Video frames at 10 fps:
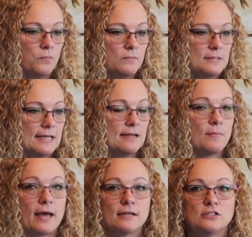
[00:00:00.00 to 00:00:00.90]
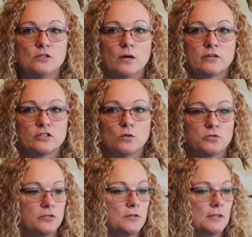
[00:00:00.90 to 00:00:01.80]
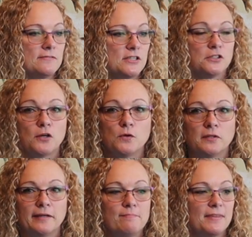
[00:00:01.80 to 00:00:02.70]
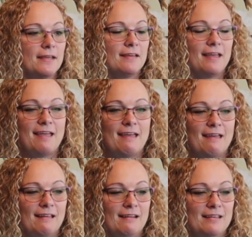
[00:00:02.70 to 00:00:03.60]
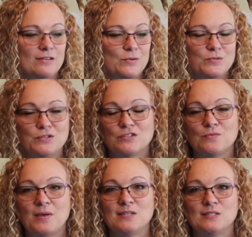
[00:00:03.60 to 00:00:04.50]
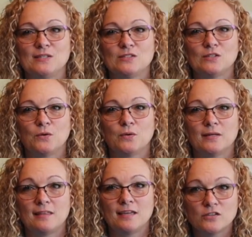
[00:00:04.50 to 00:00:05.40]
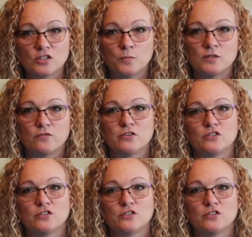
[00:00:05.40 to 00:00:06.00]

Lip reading: send it back to our soldier who lives here locally. And it was just amazing. So thank you so much for your